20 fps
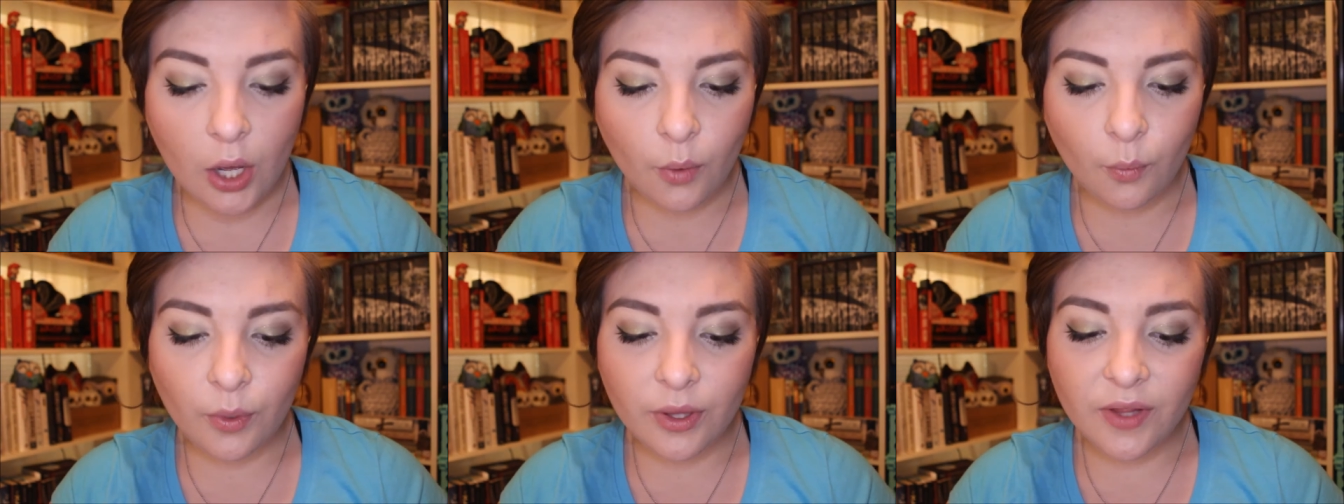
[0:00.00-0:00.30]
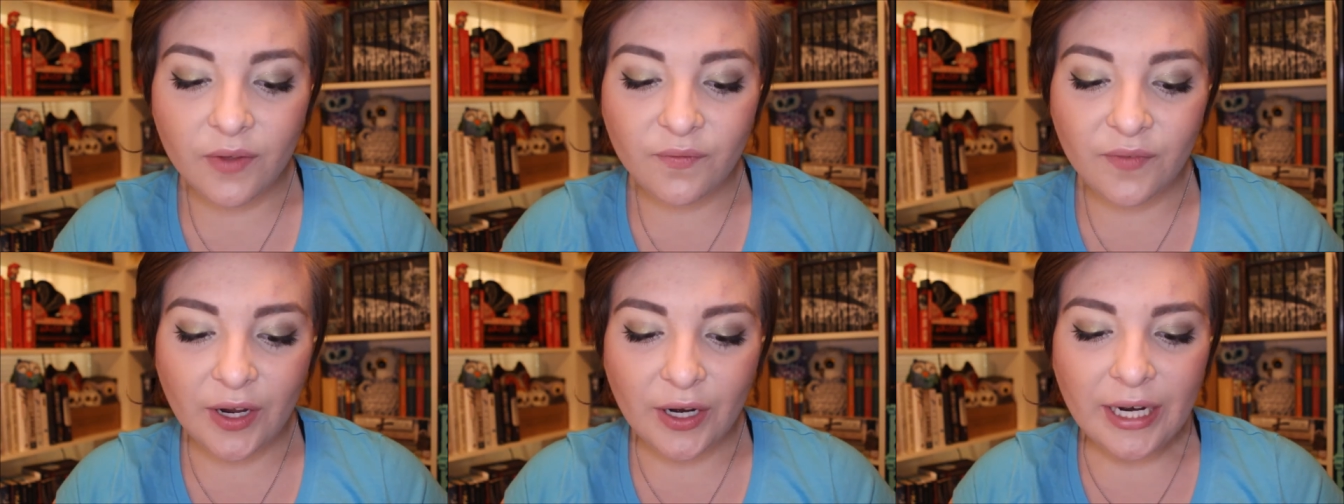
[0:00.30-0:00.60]

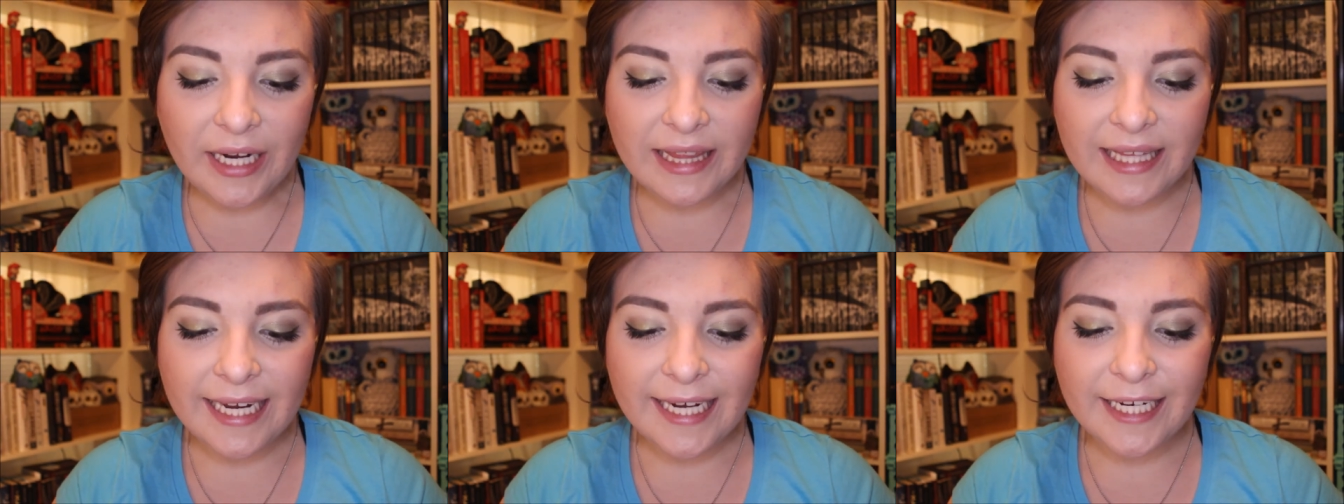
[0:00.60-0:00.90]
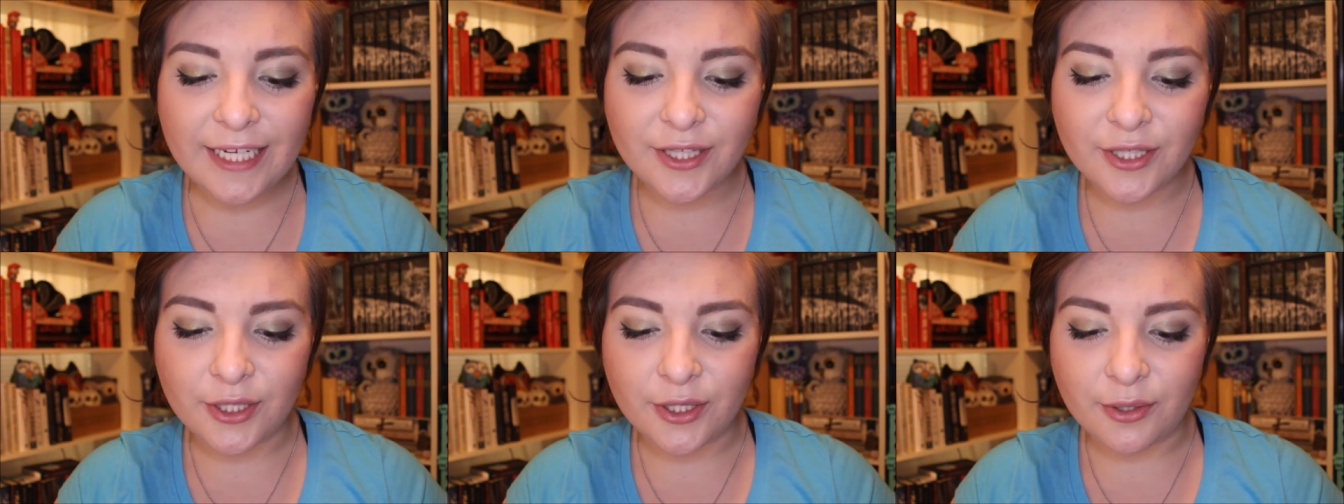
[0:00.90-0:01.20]
When the fairy
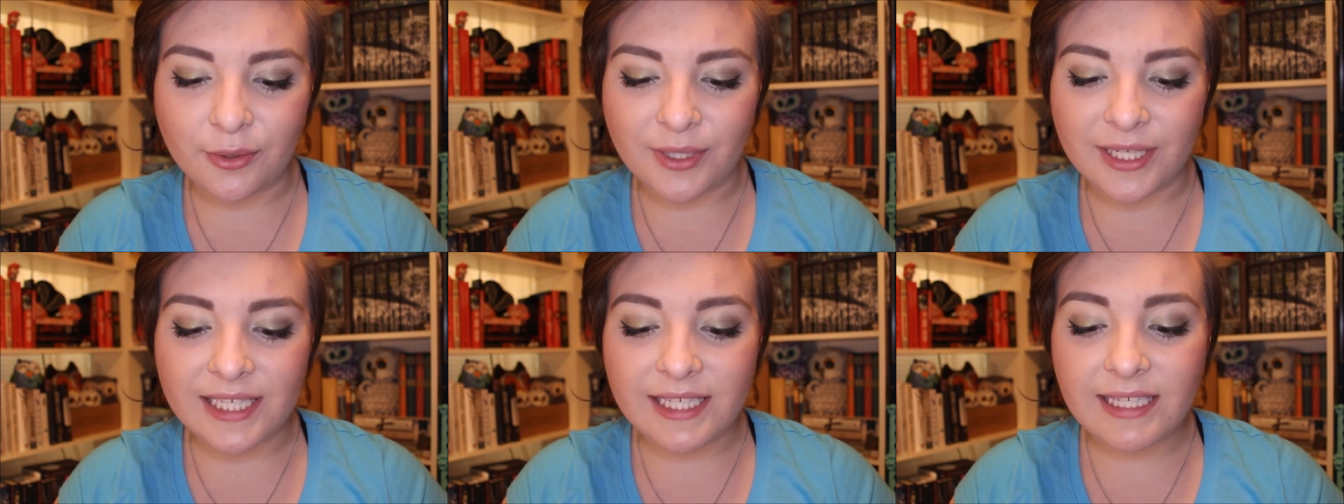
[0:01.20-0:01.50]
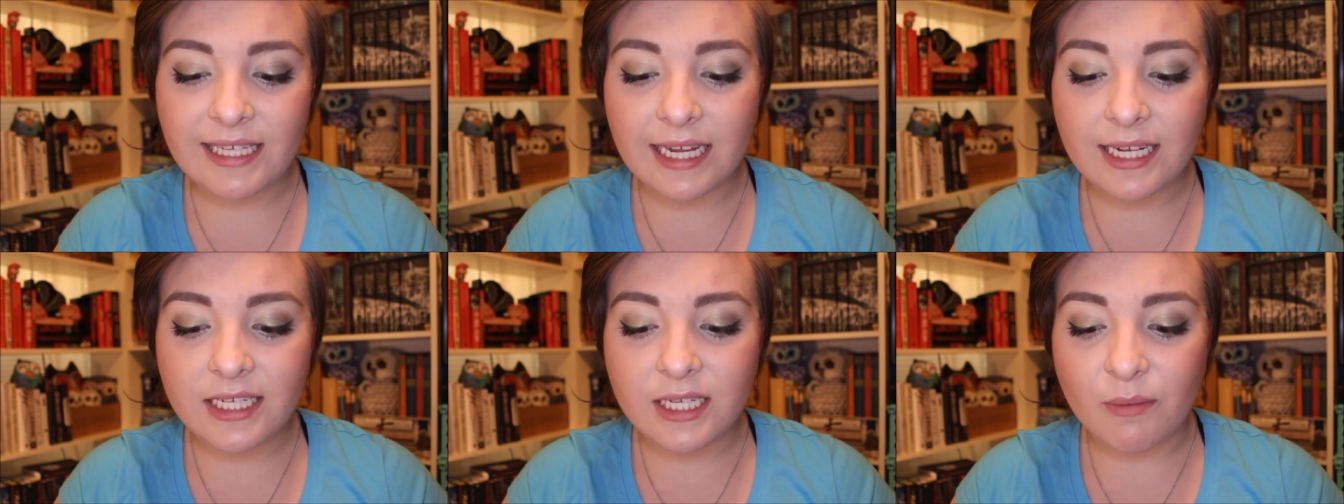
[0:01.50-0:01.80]
Lady Lune is
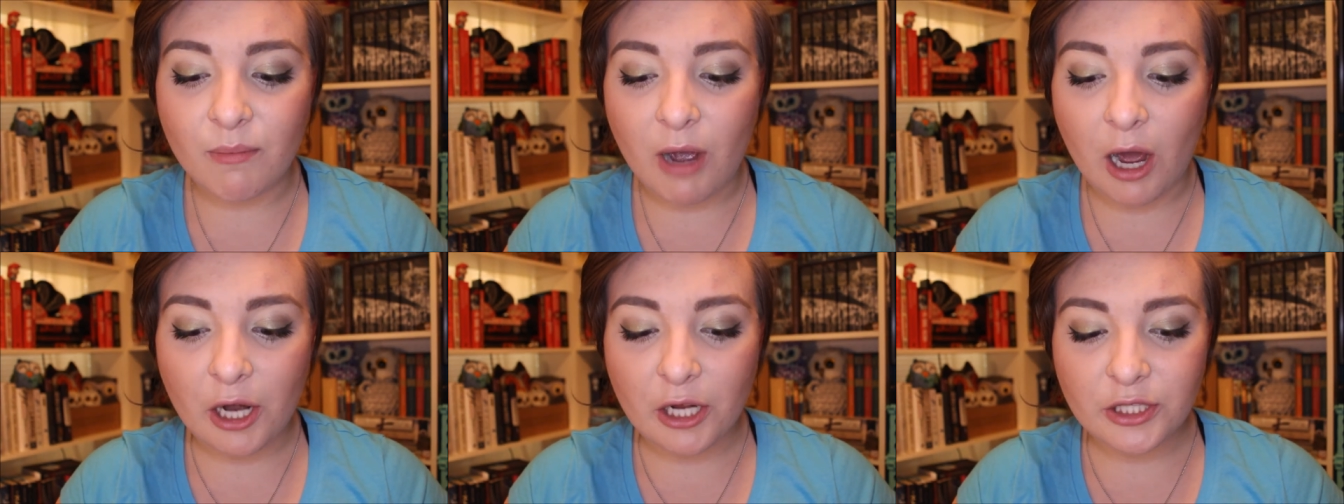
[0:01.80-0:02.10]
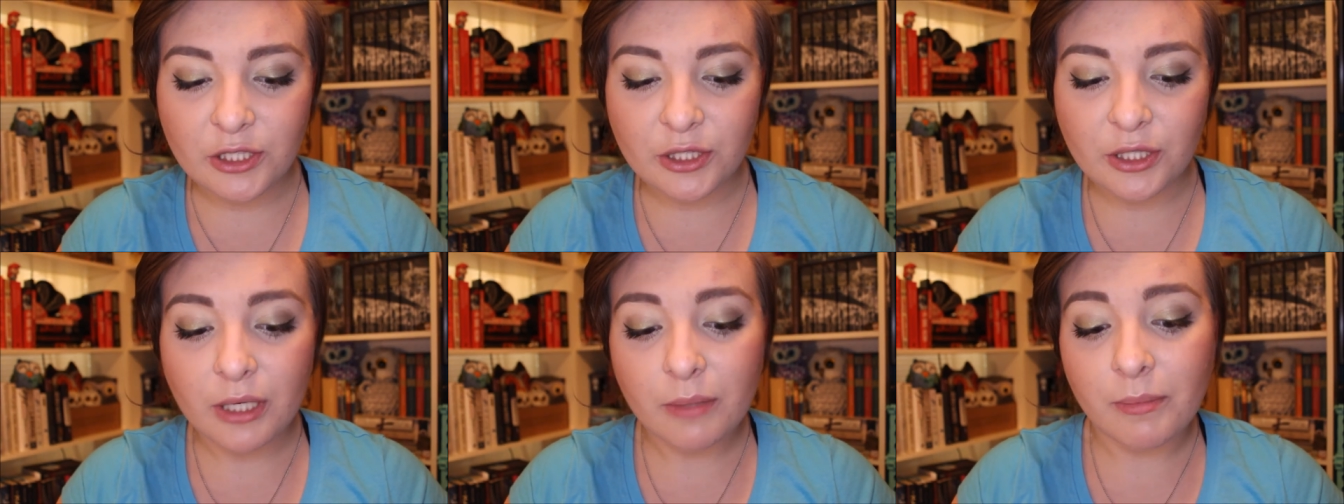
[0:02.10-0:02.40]
sent to
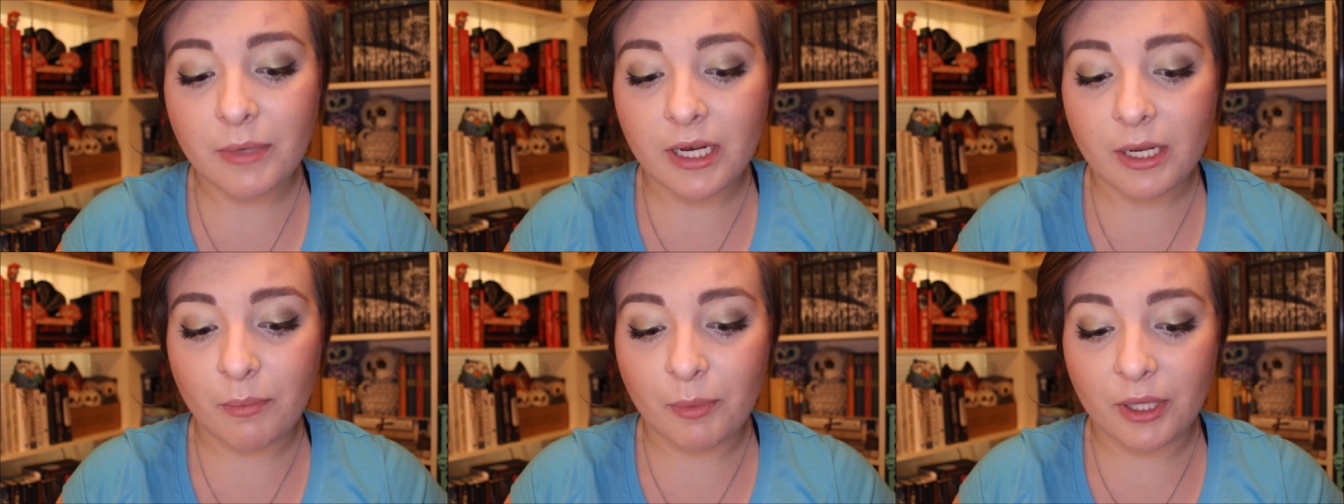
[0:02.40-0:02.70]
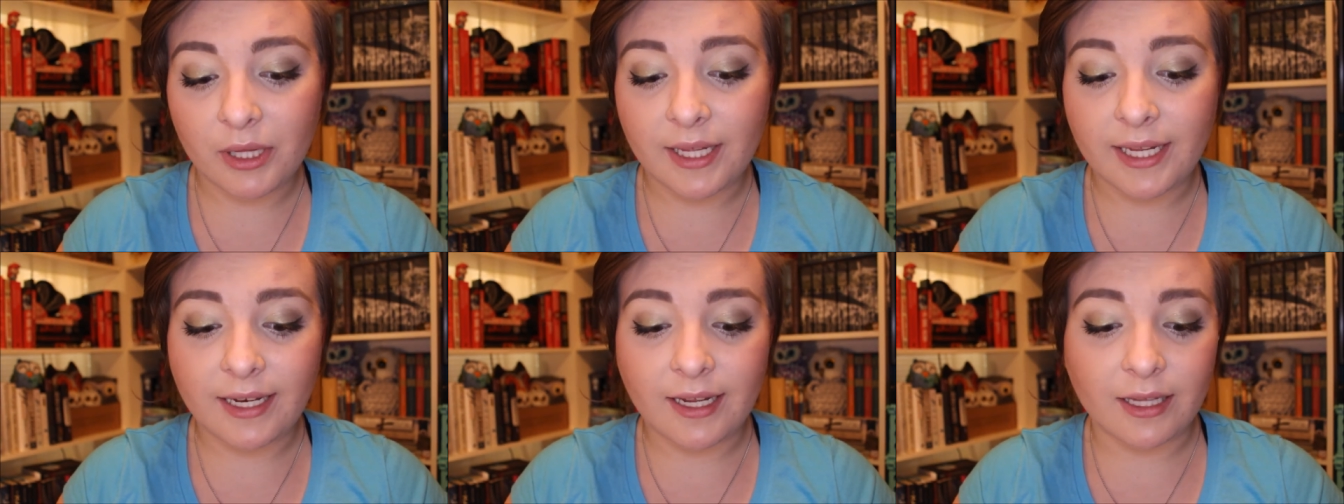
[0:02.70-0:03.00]
monitor and
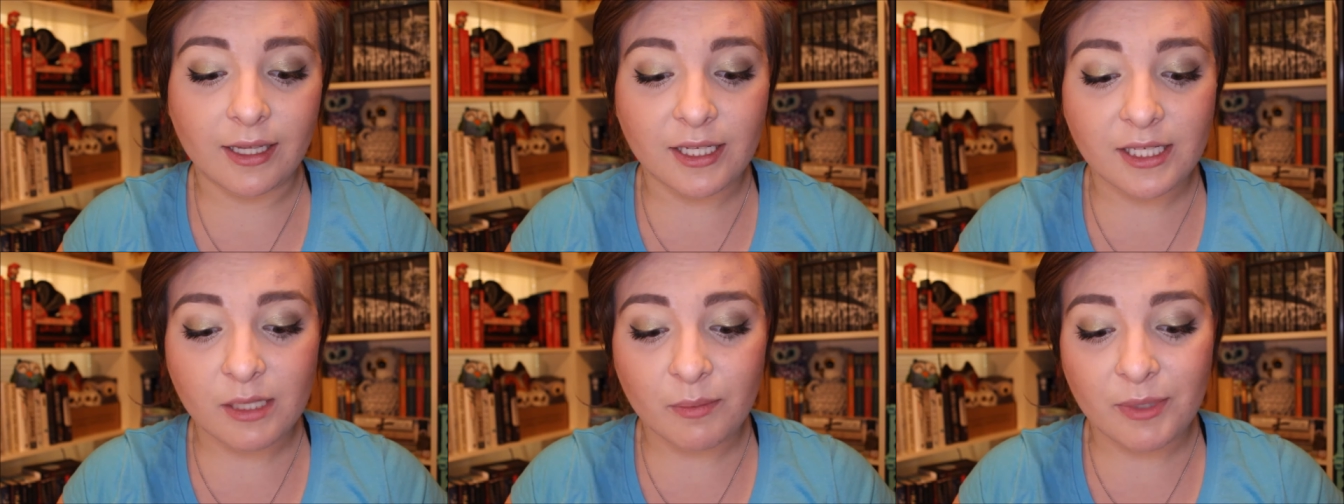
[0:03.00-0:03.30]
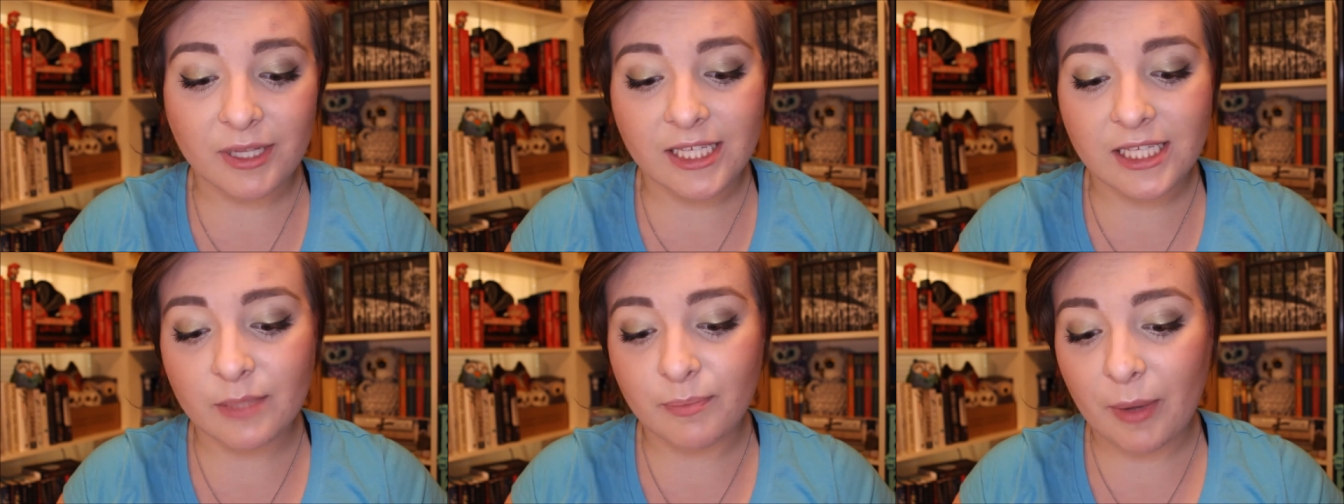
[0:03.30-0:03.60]
manipulate
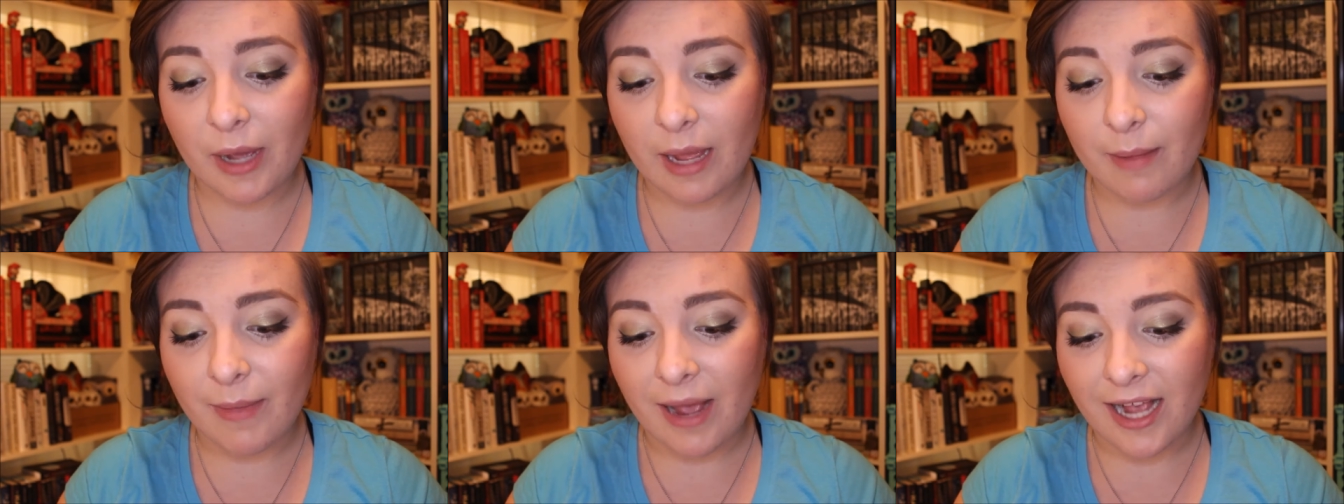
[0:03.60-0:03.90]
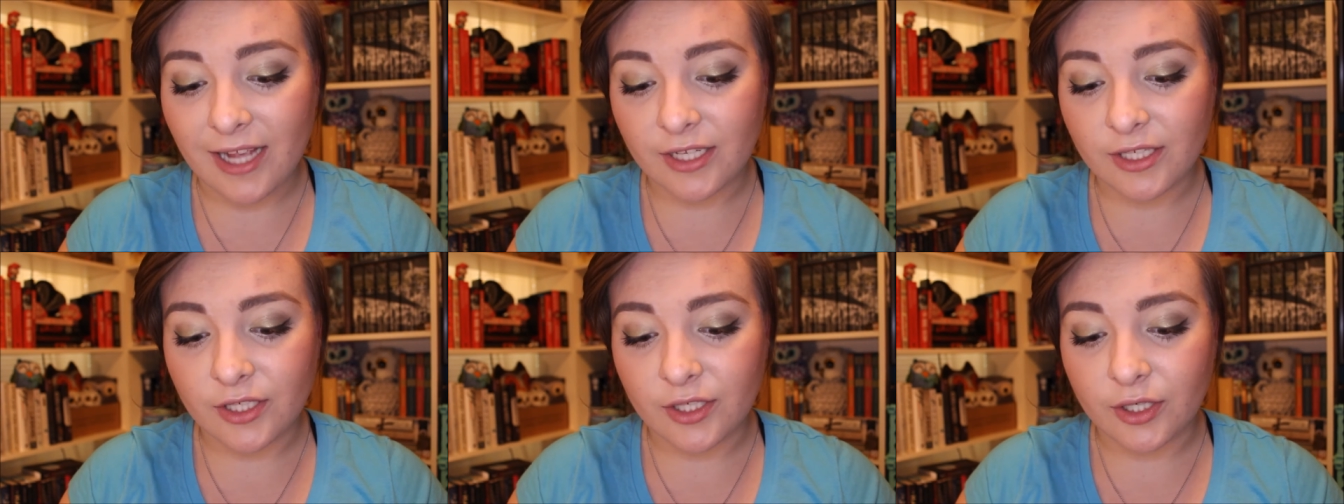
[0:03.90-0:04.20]
Elizabeth's
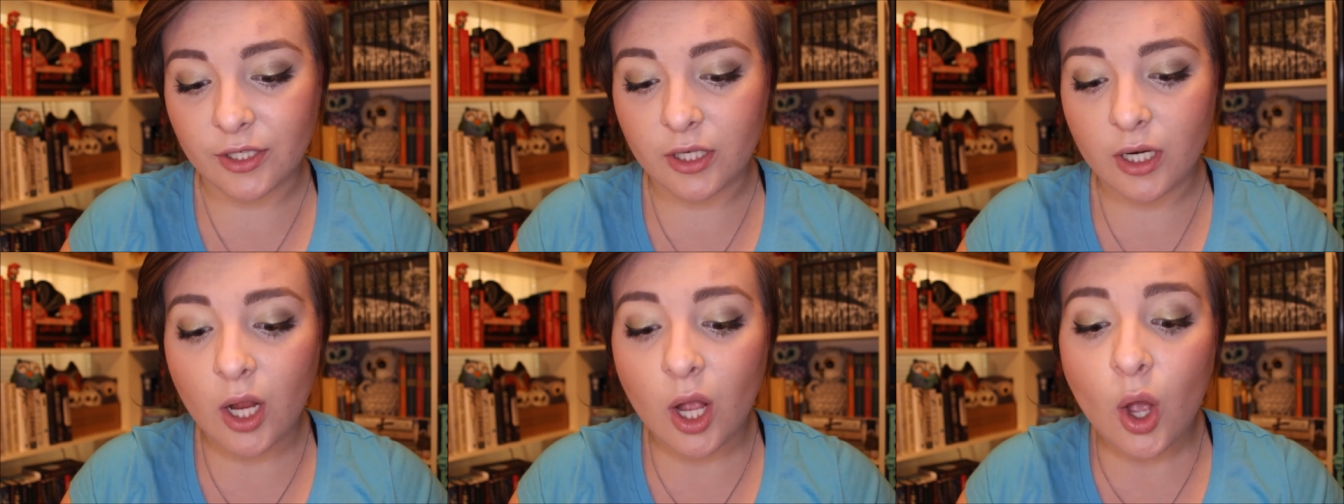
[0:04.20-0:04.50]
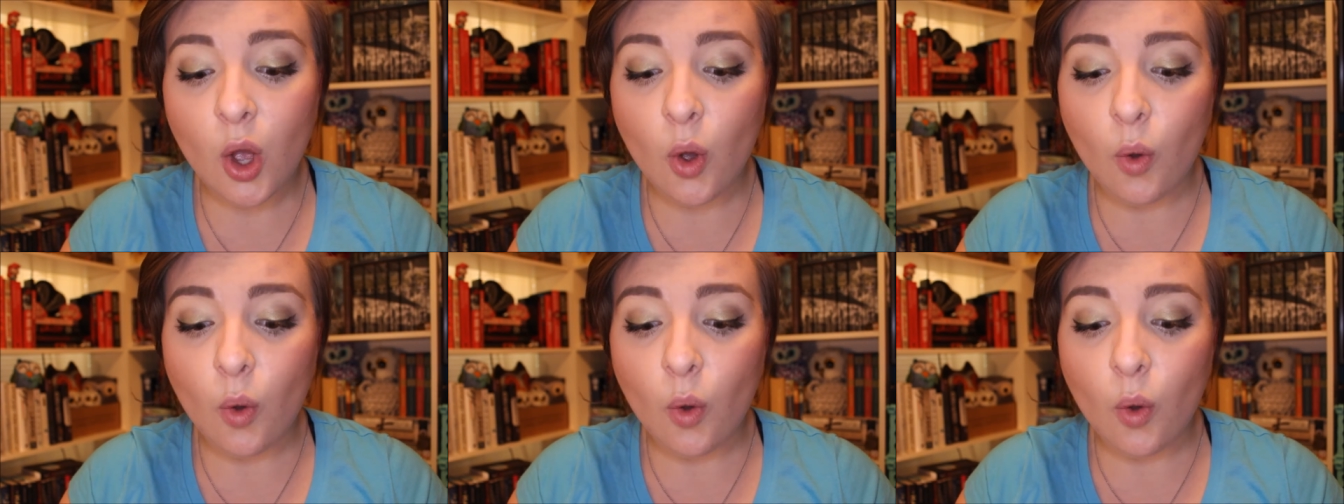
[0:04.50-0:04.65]
spymaster,